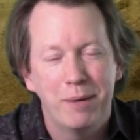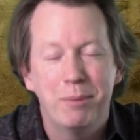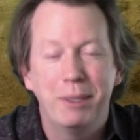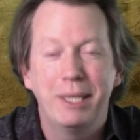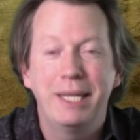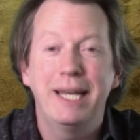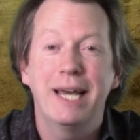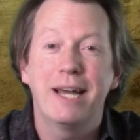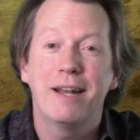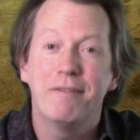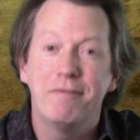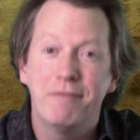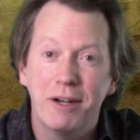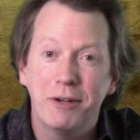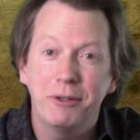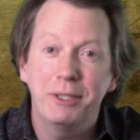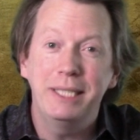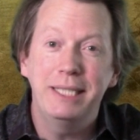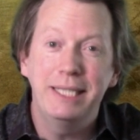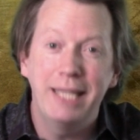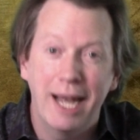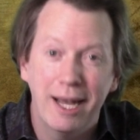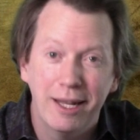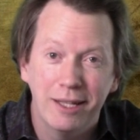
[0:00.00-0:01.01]
but he had a very
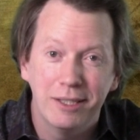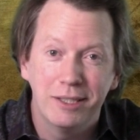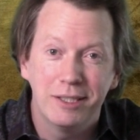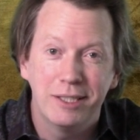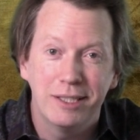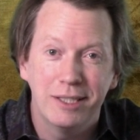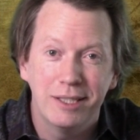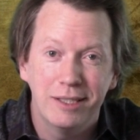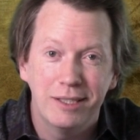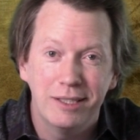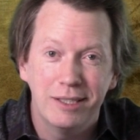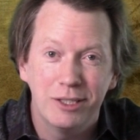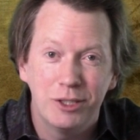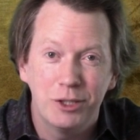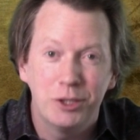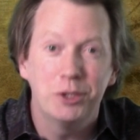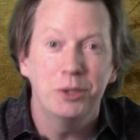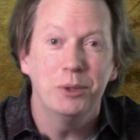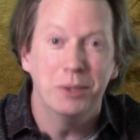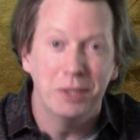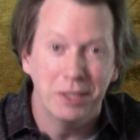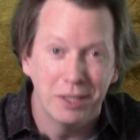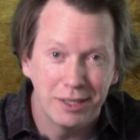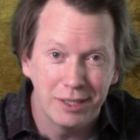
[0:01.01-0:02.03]
talented
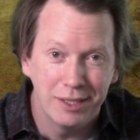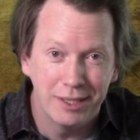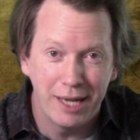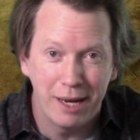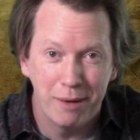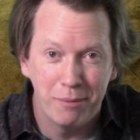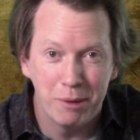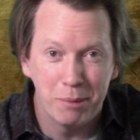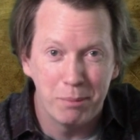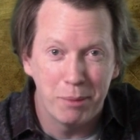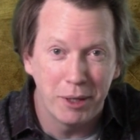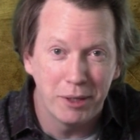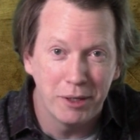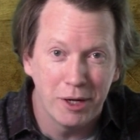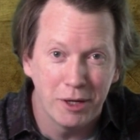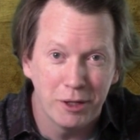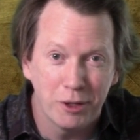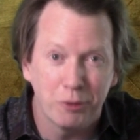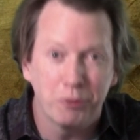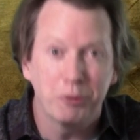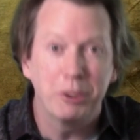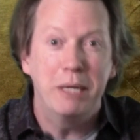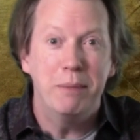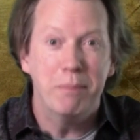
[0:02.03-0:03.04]
student named Bernard
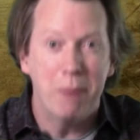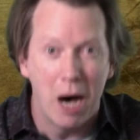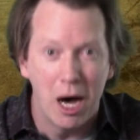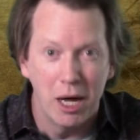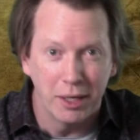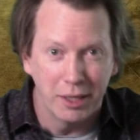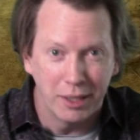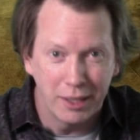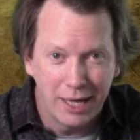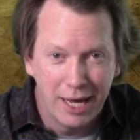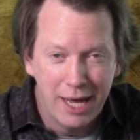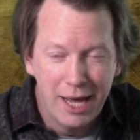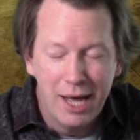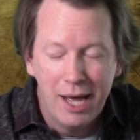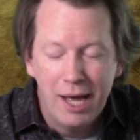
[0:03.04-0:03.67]
Riemann.